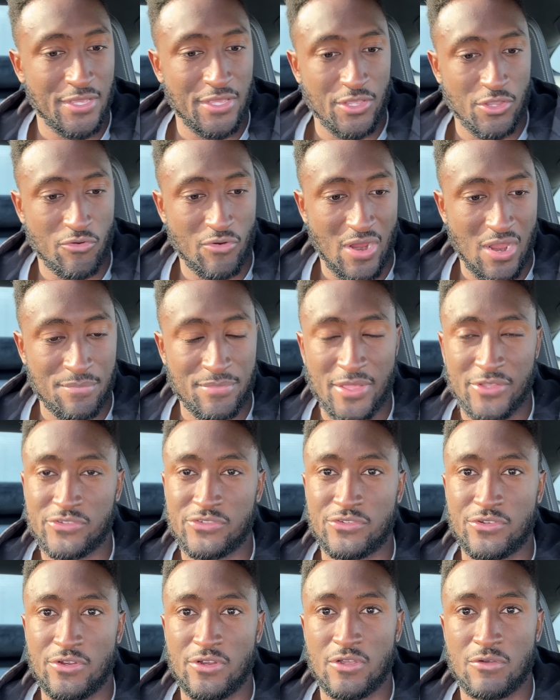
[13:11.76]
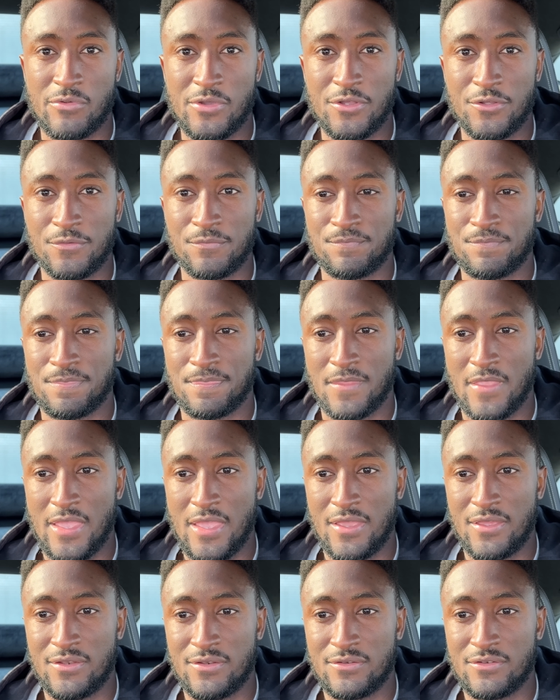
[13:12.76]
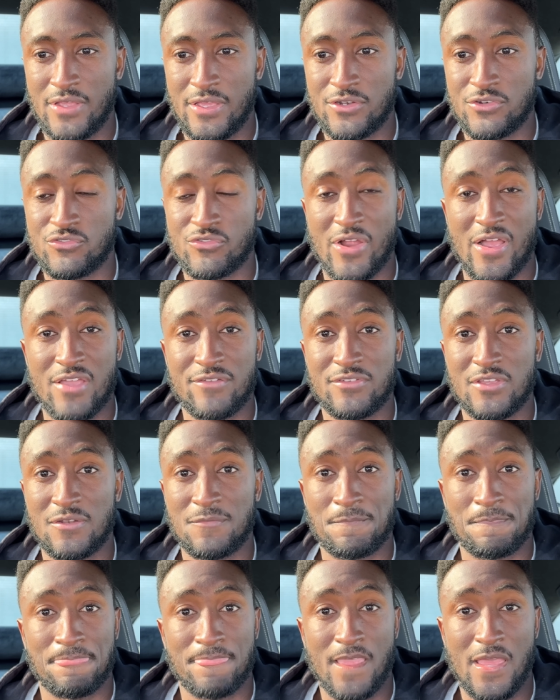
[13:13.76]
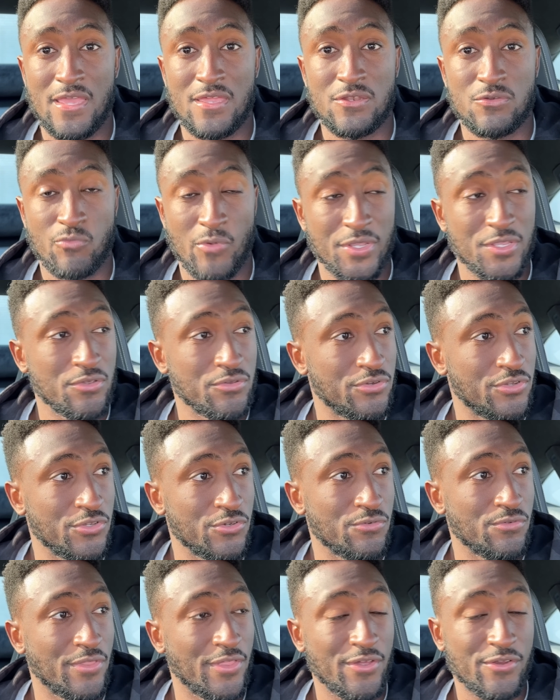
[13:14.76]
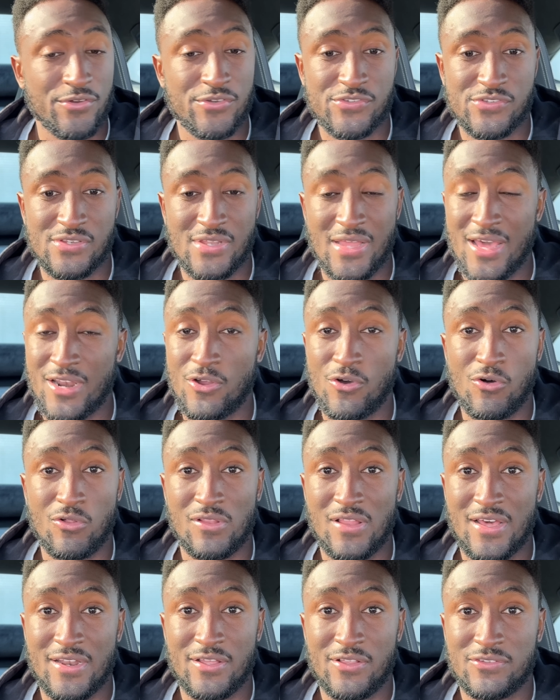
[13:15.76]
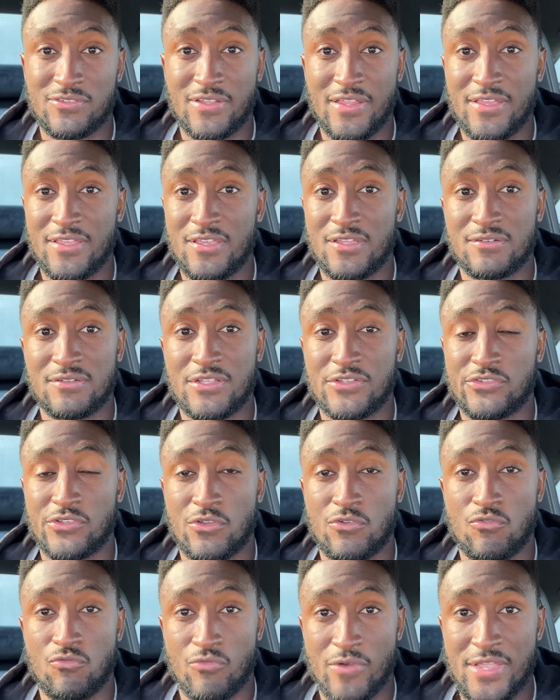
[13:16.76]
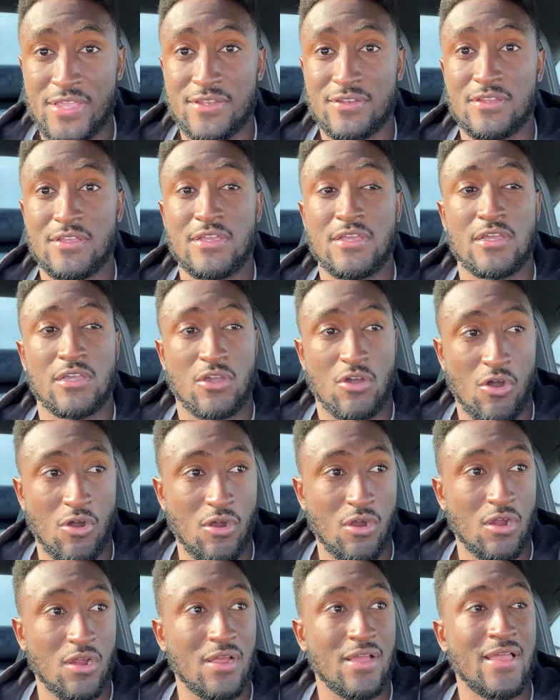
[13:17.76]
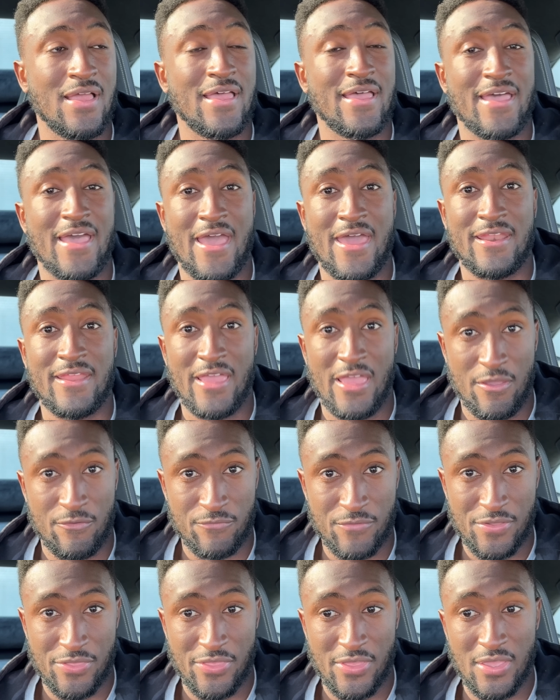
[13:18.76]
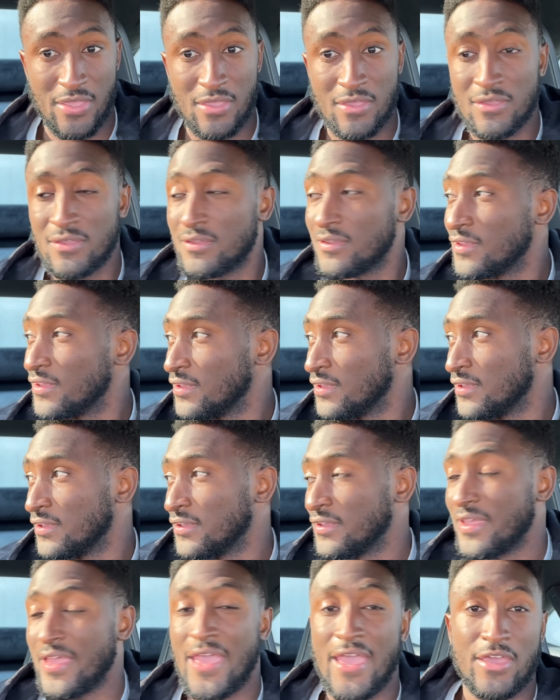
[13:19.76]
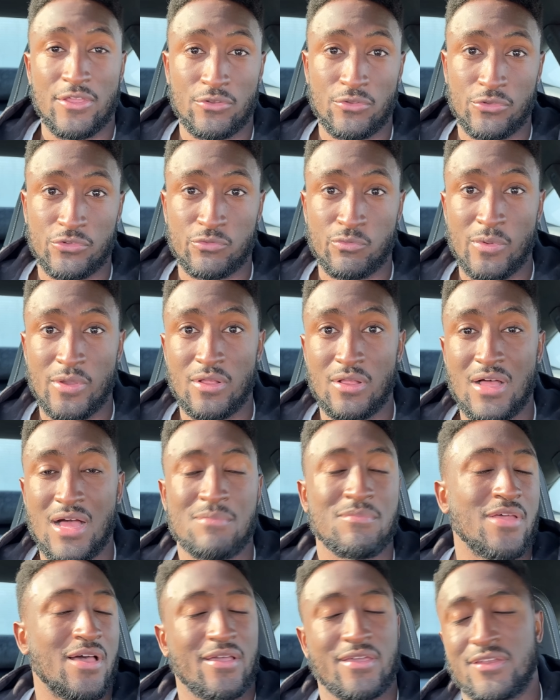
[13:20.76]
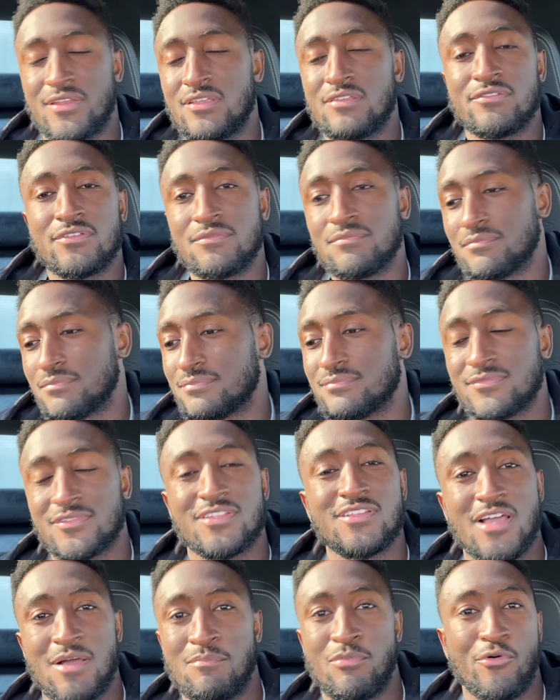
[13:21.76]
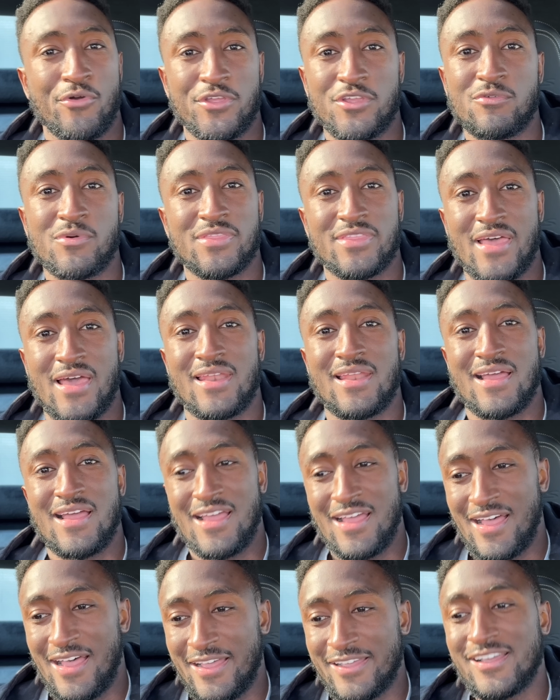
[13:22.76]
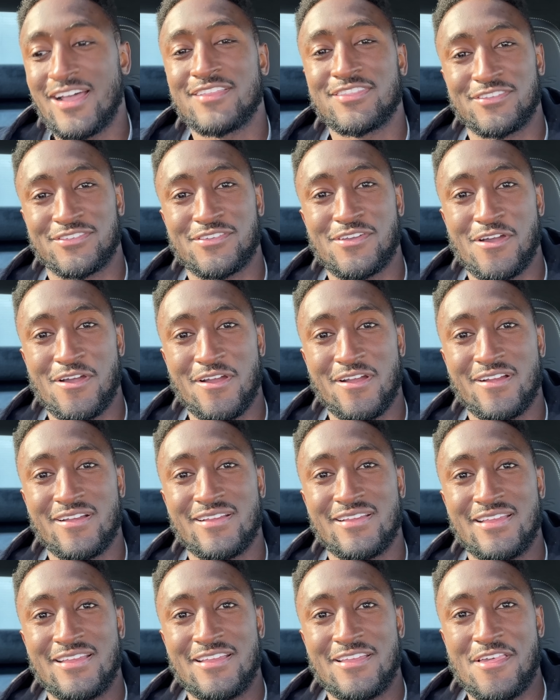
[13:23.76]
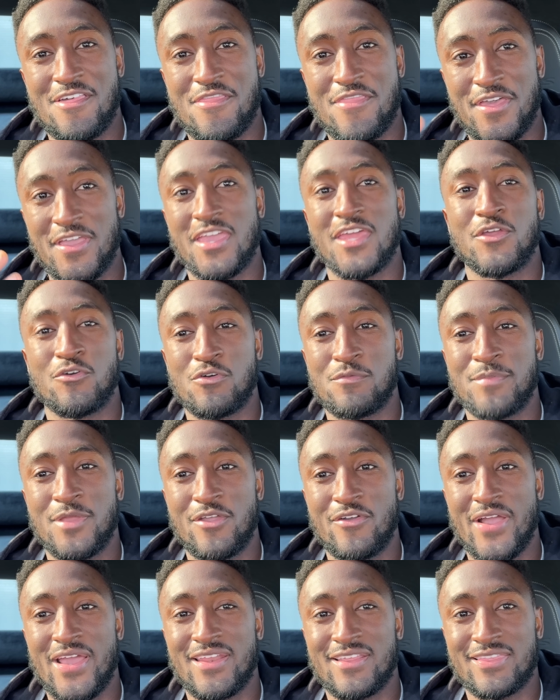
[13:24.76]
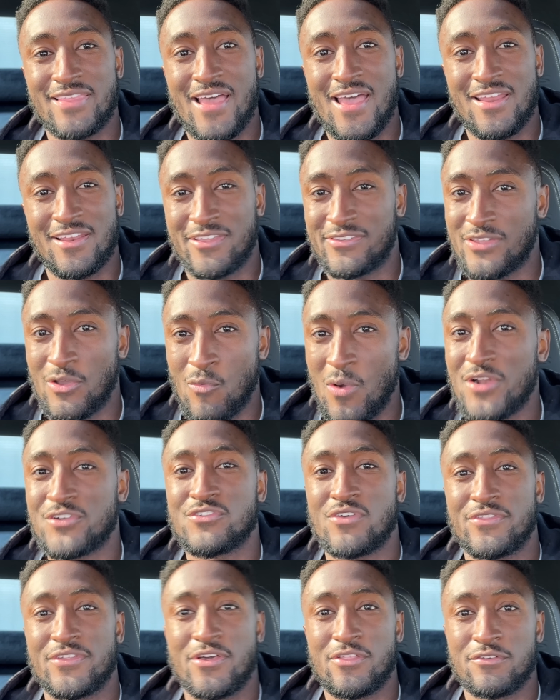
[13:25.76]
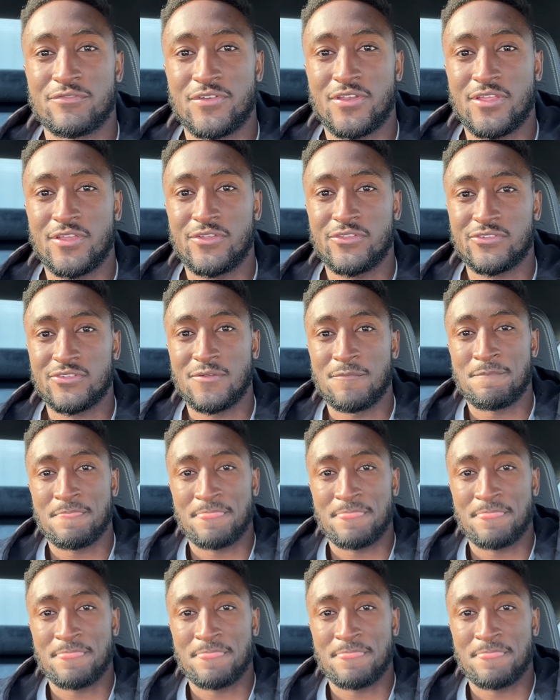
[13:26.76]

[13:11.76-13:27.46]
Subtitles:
grab that steering wheel and drive it, and when you do, there's not a whole lot else like it. It's a great car at everything, handles well. I'm not going to even bore you with that. I got this car thinking it would be great at that because I watched all the other videos.